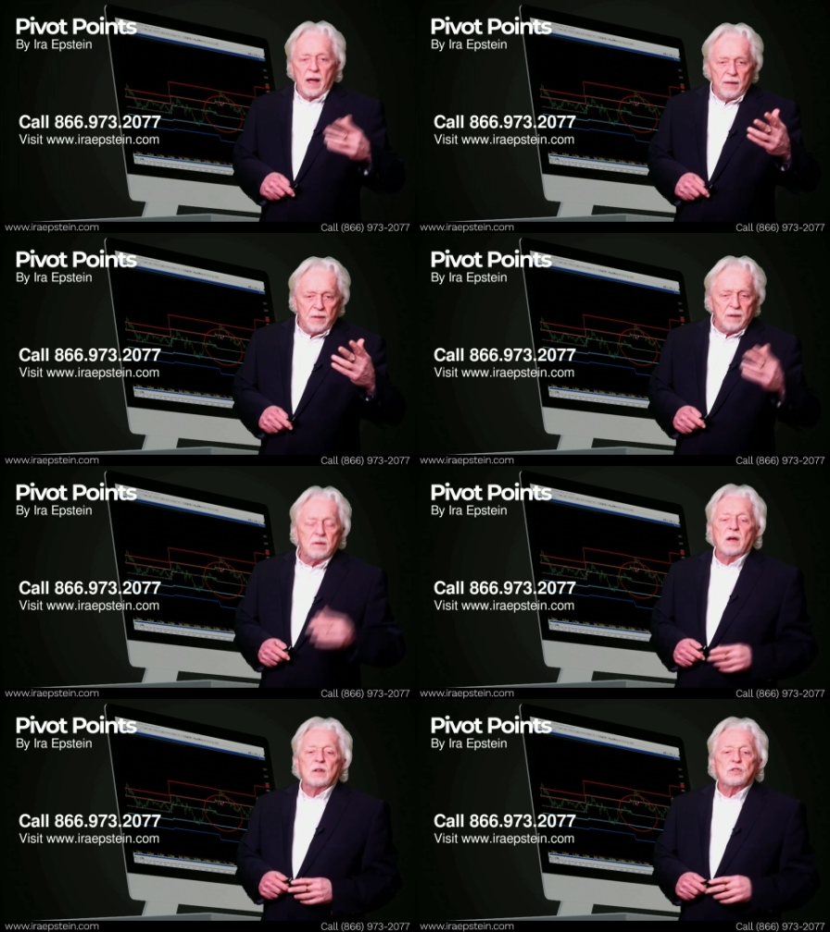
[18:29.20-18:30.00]
and
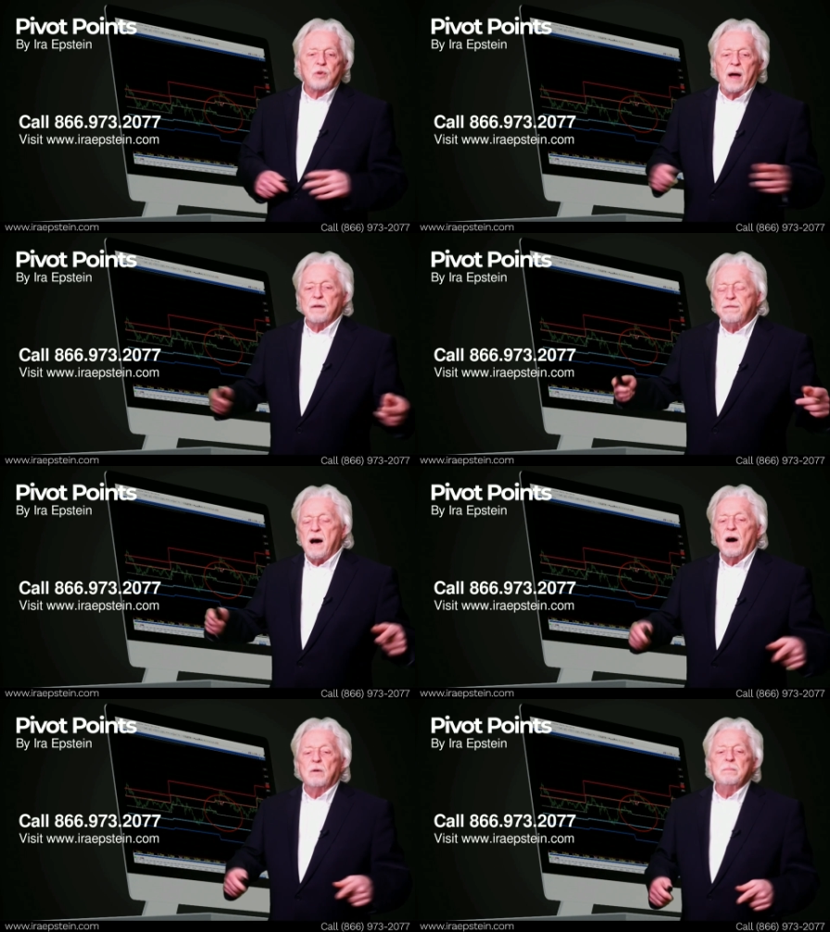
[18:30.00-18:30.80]
then try to
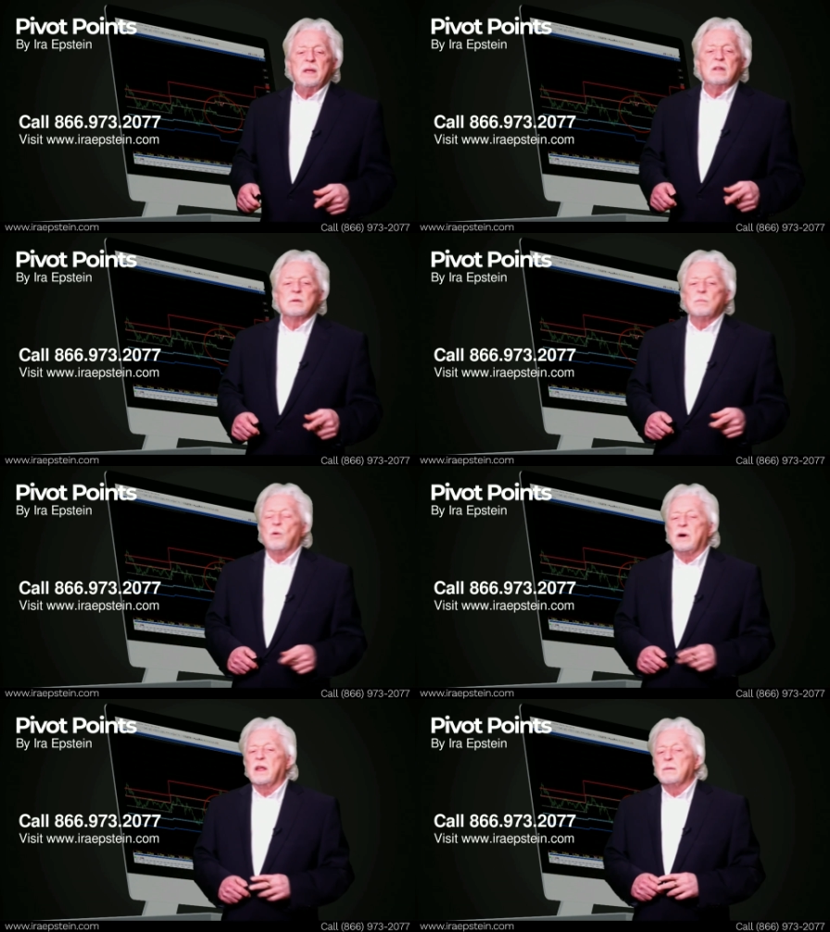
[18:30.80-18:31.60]
follow me in the
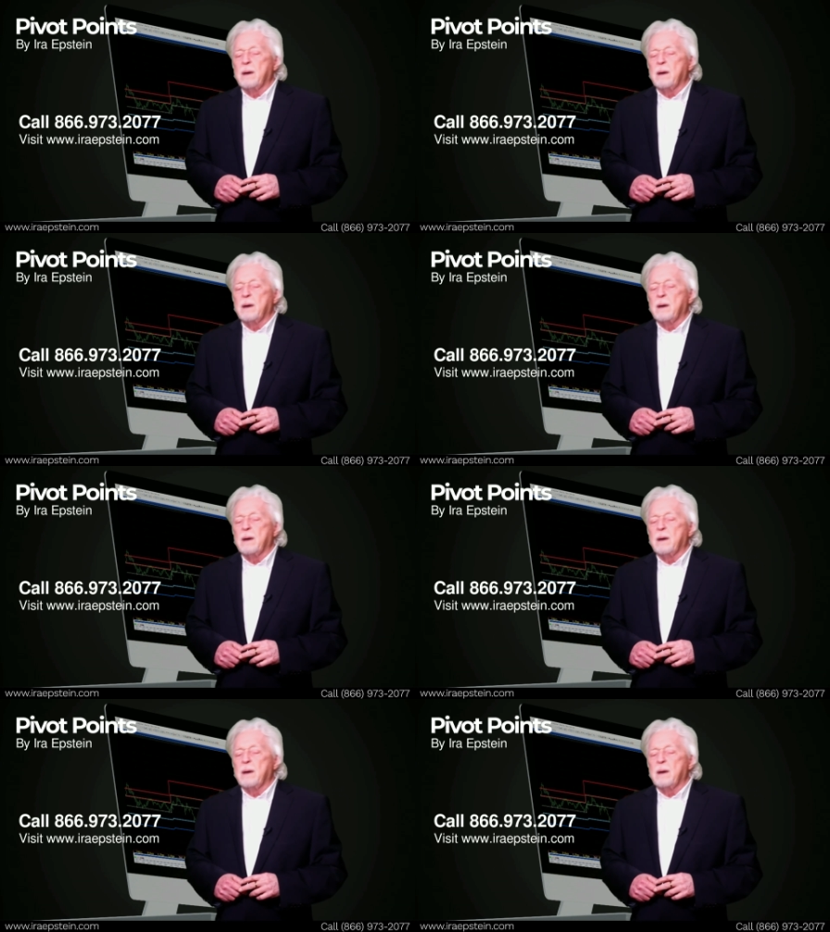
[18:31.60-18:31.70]
morning